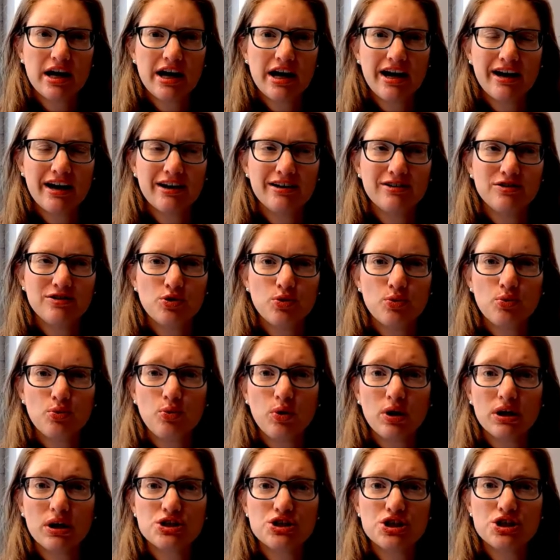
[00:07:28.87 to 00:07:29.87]
and
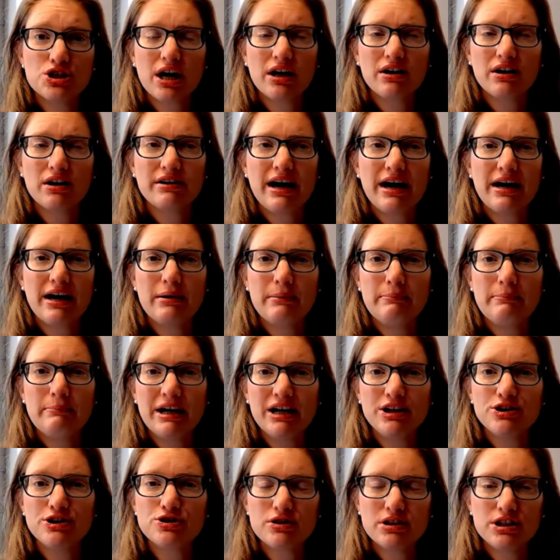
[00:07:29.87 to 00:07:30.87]
one child had a
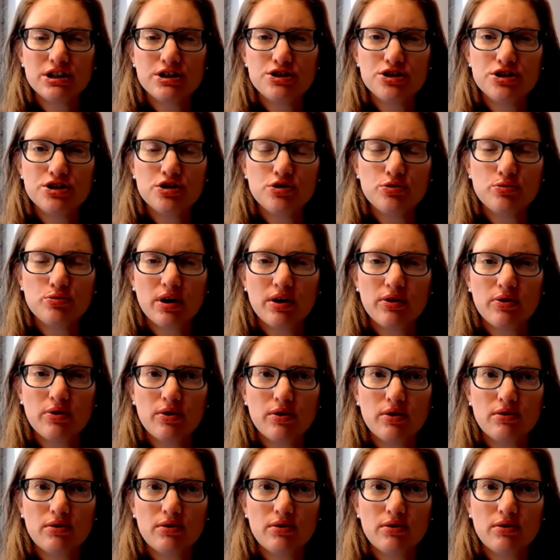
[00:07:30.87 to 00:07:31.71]
major issue with